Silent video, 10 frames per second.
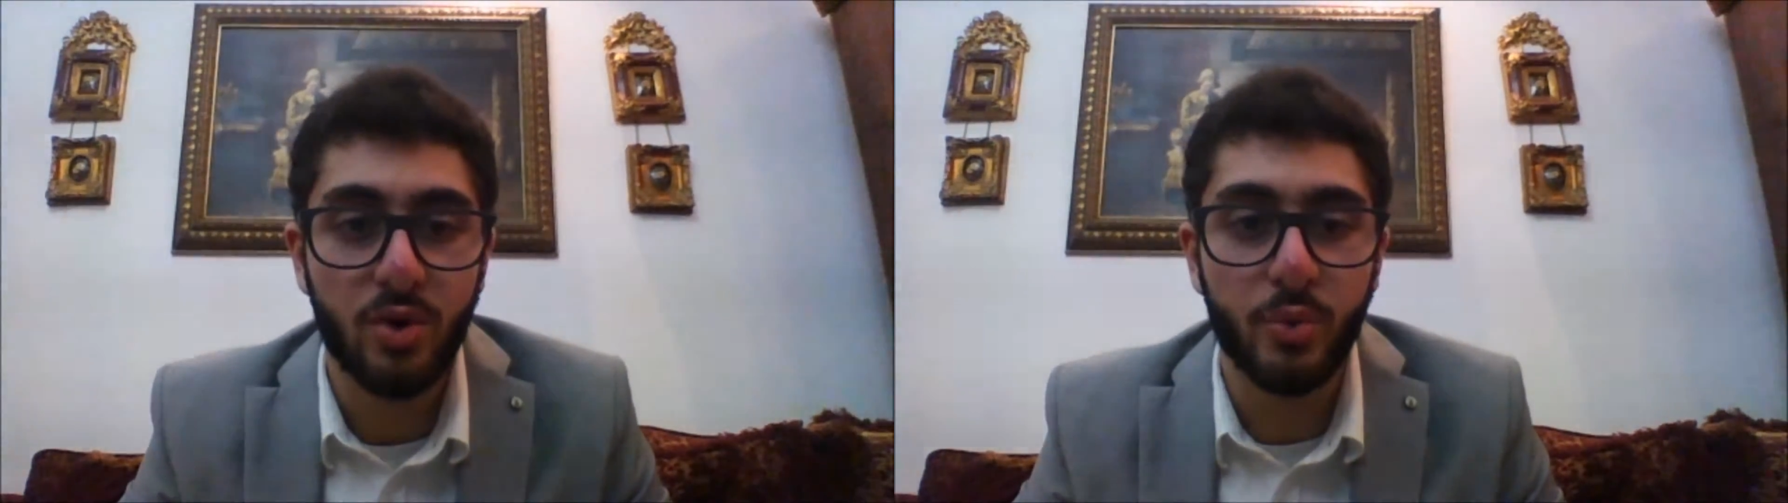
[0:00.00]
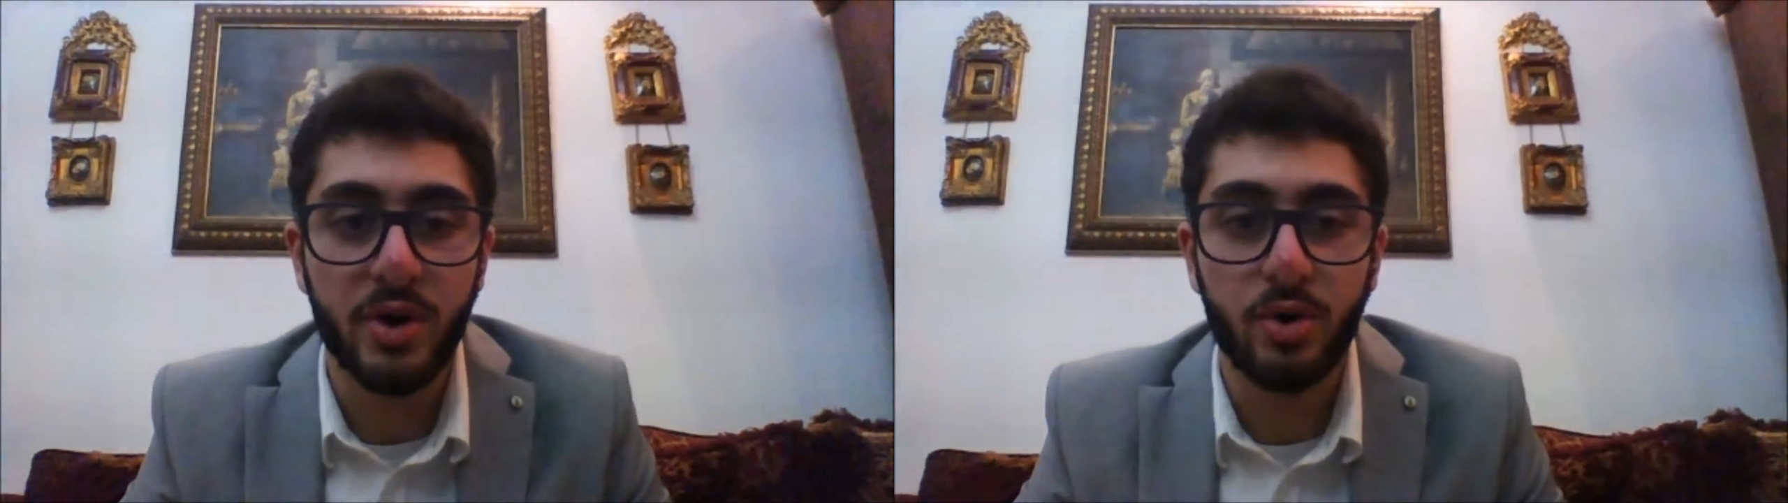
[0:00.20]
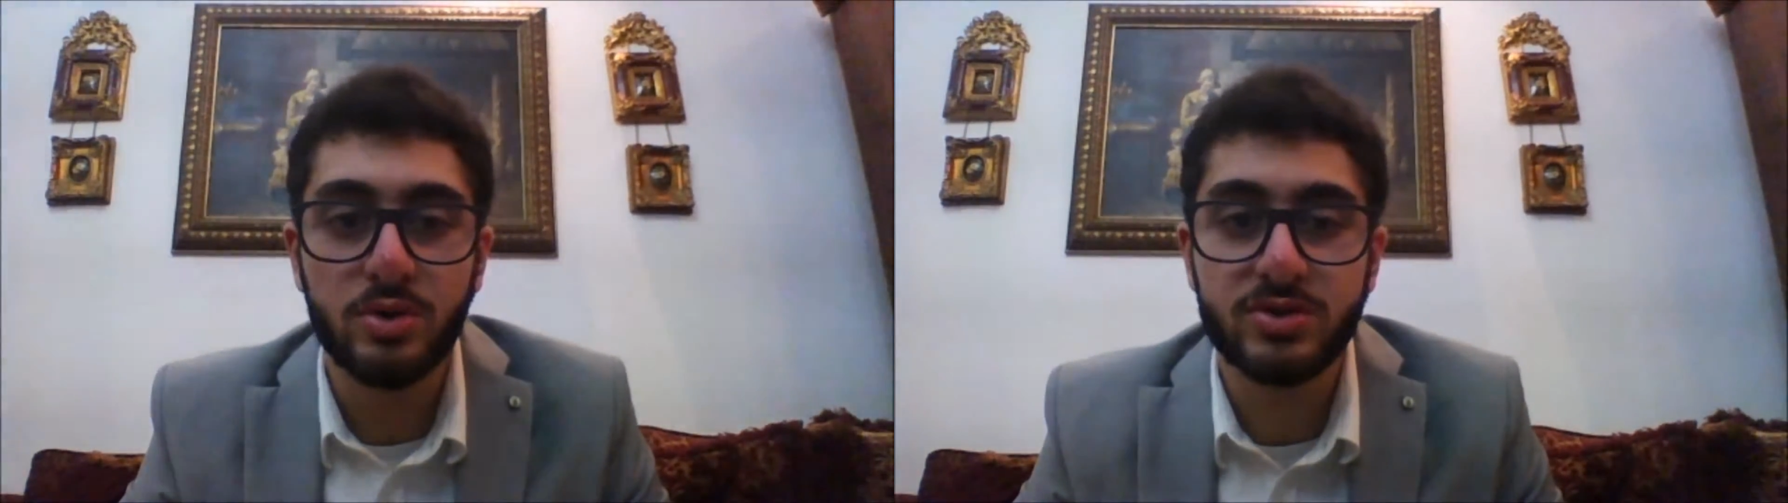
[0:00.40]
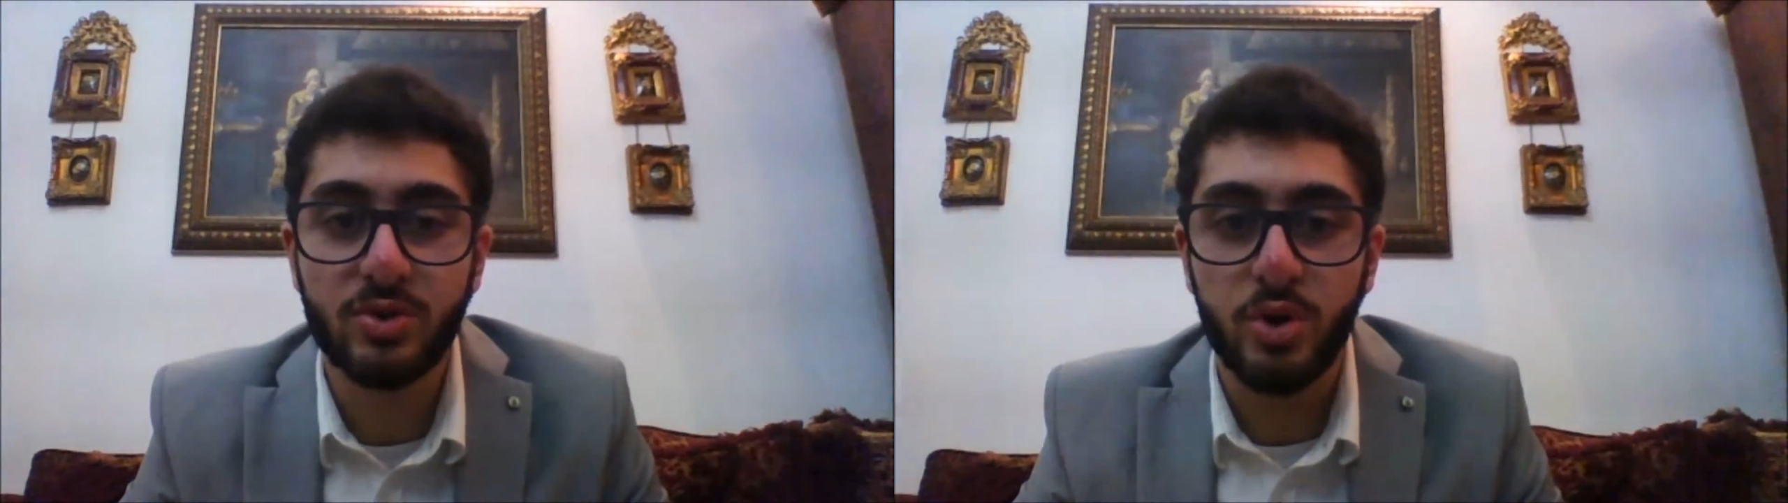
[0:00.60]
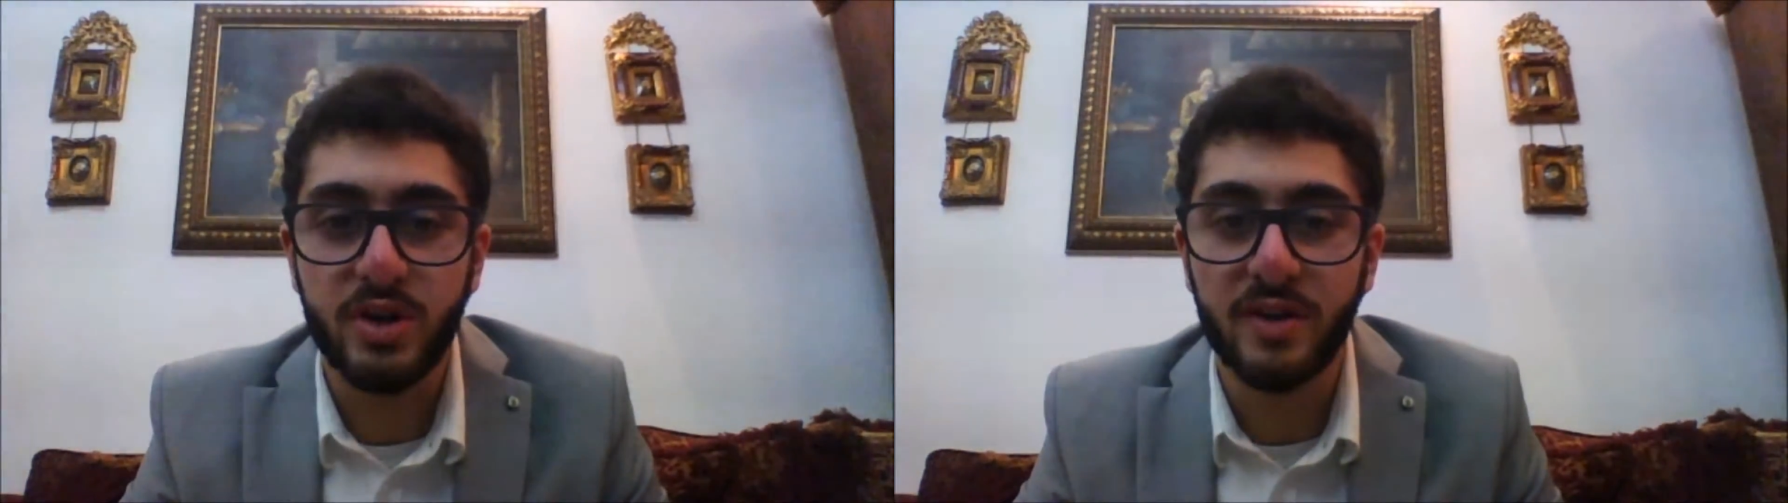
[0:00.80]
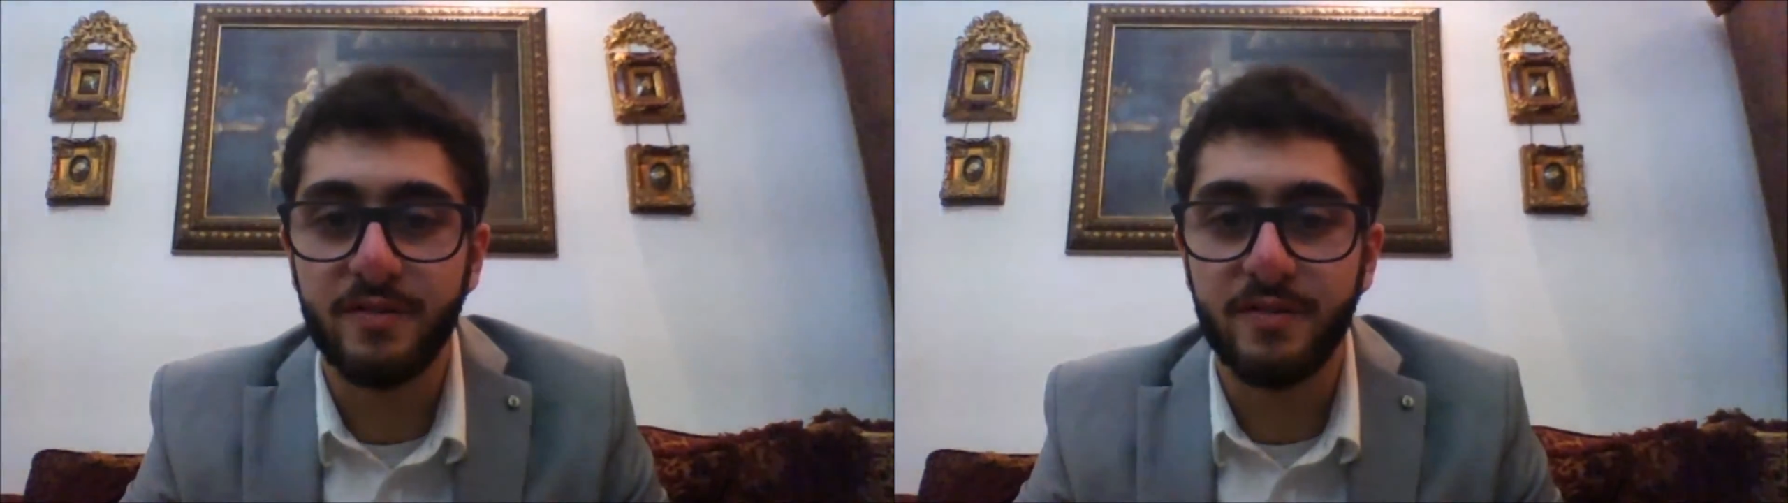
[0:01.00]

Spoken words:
We are also working